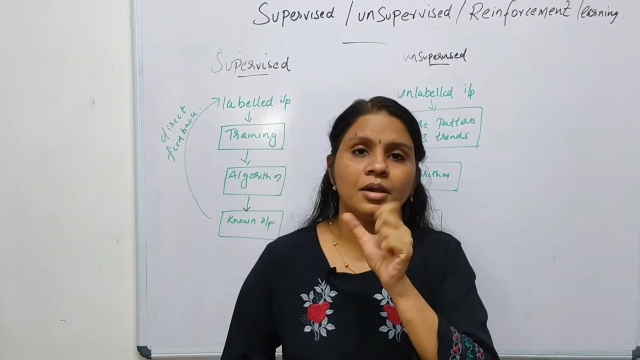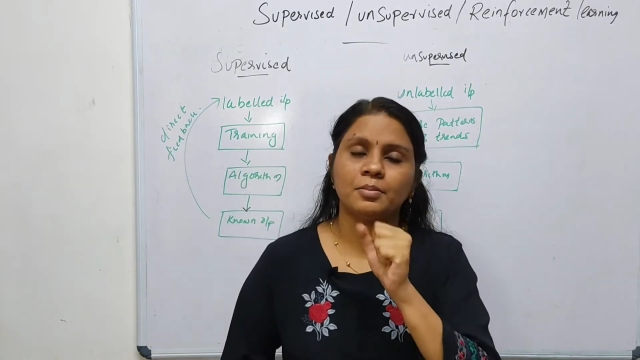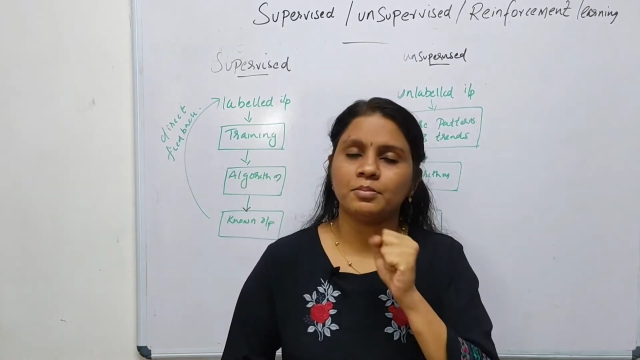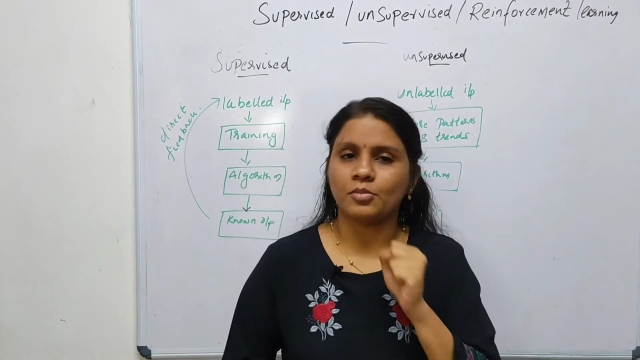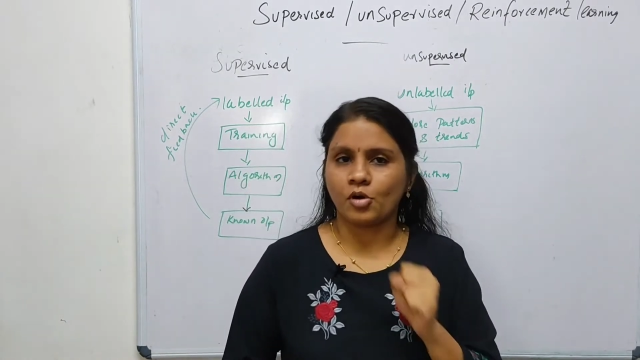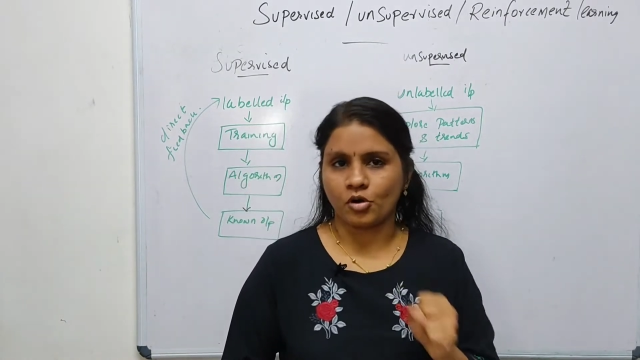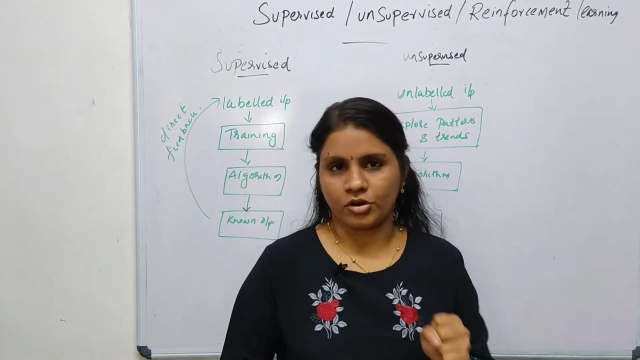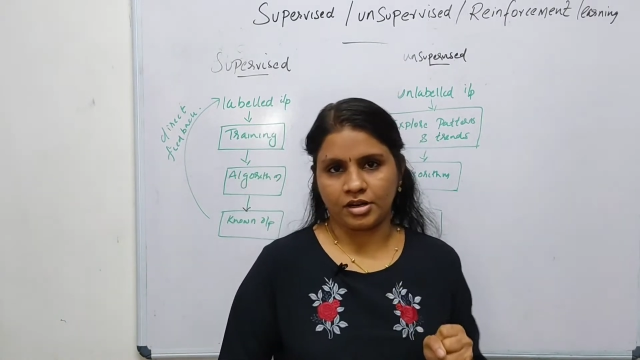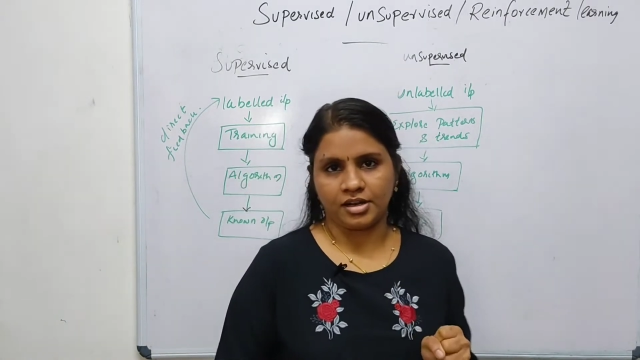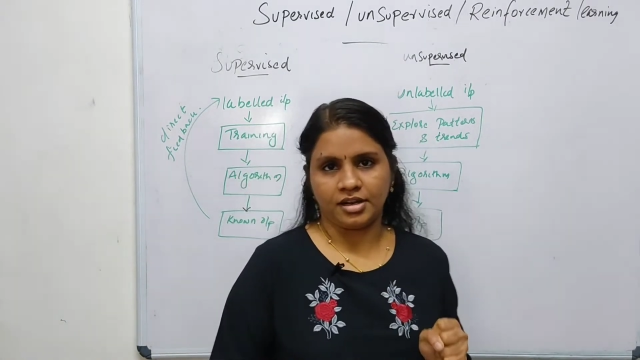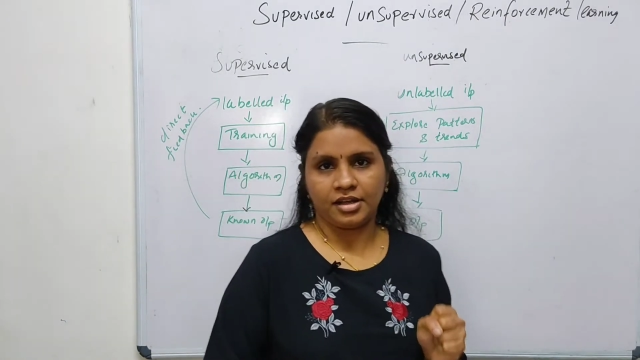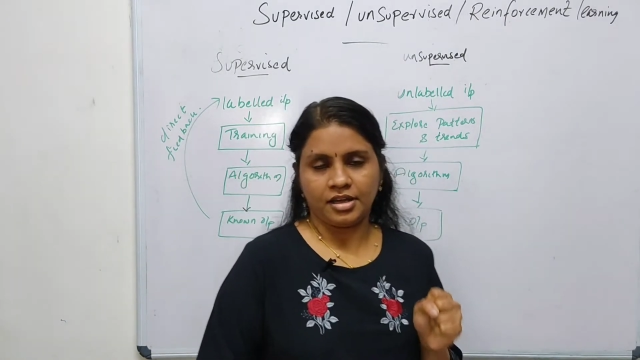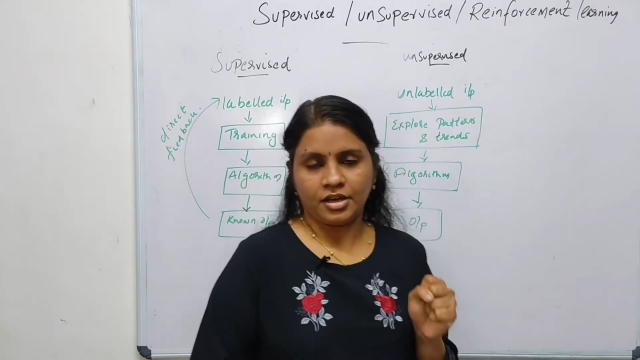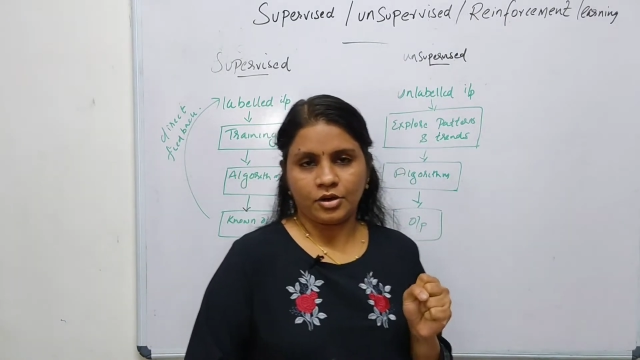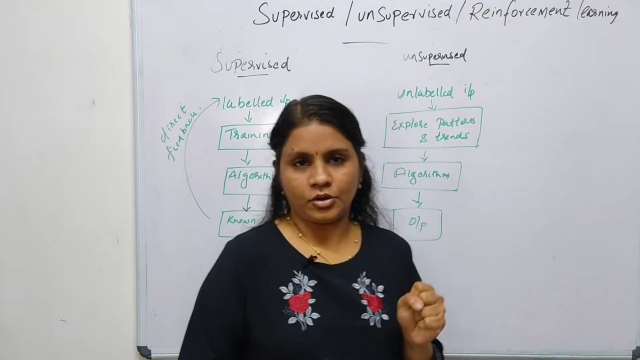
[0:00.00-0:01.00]
model.
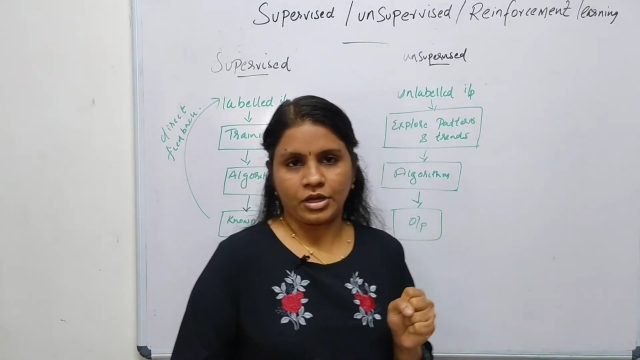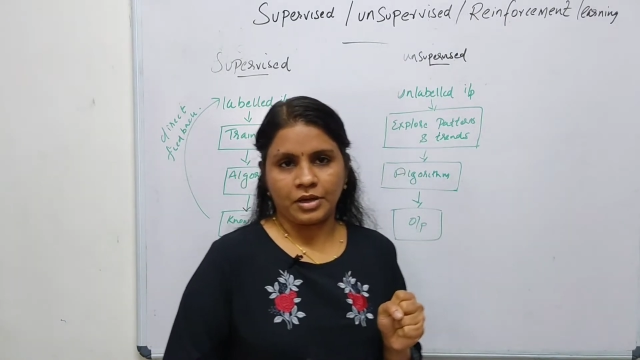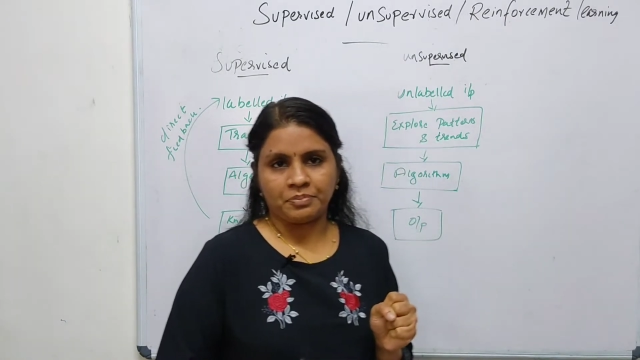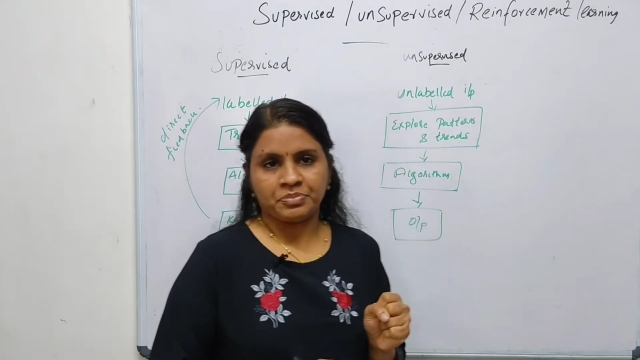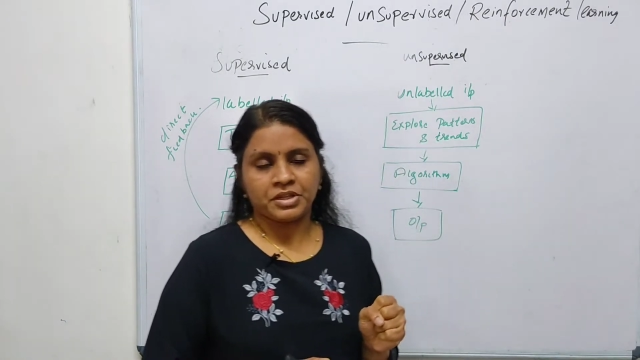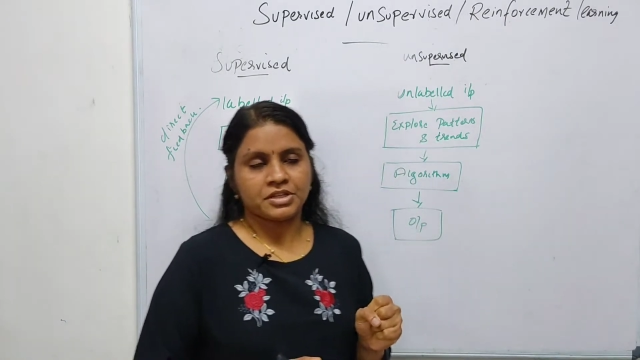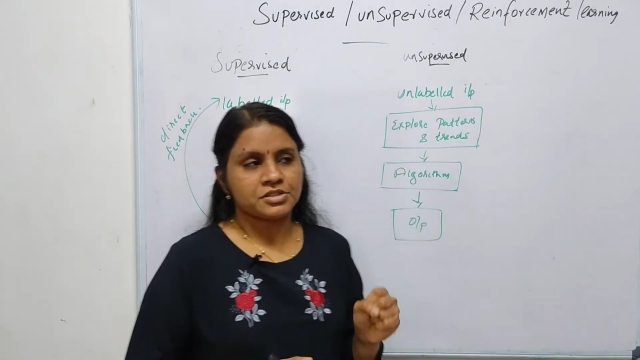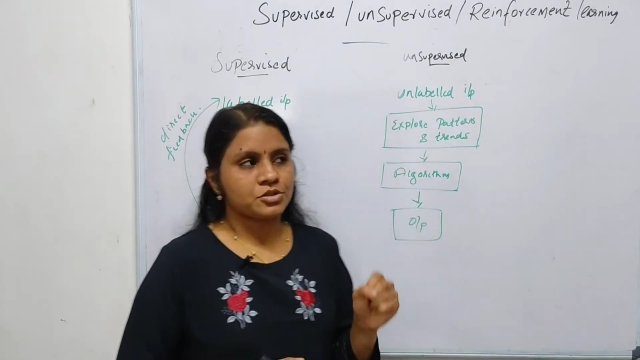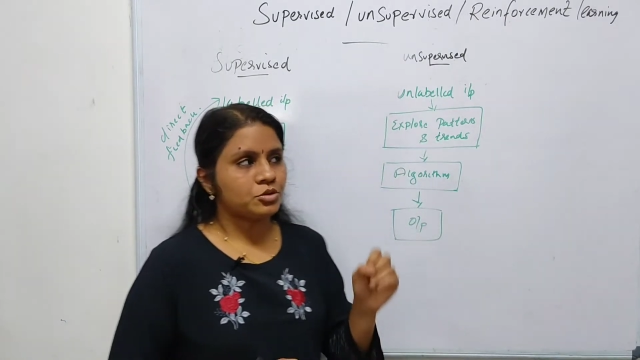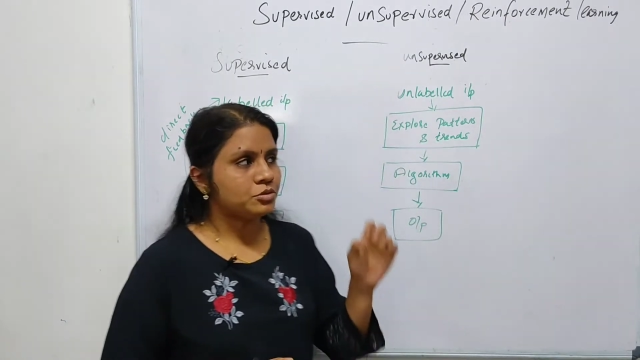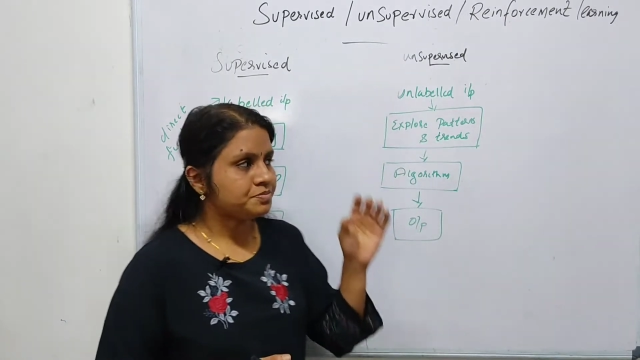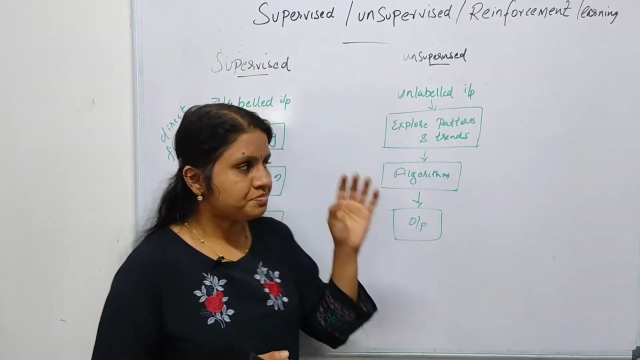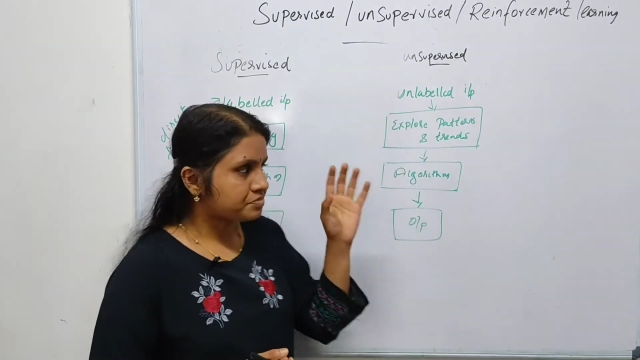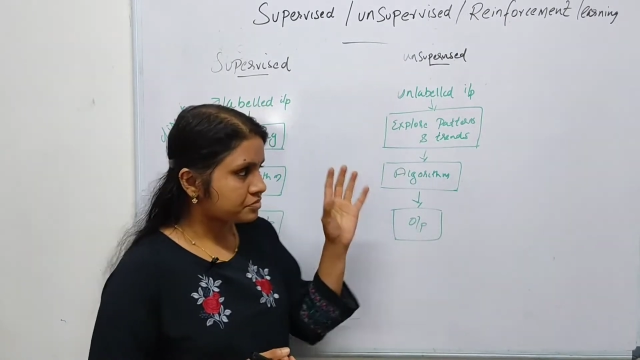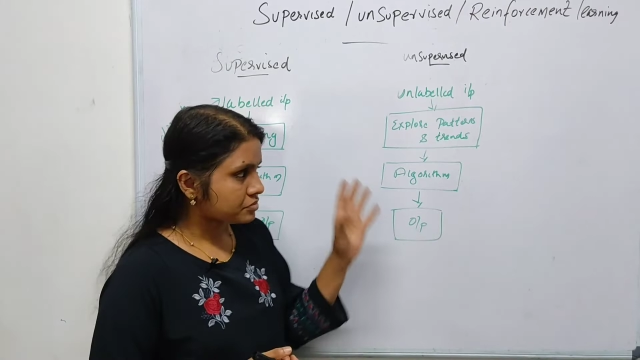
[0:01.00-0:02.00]
Okay, so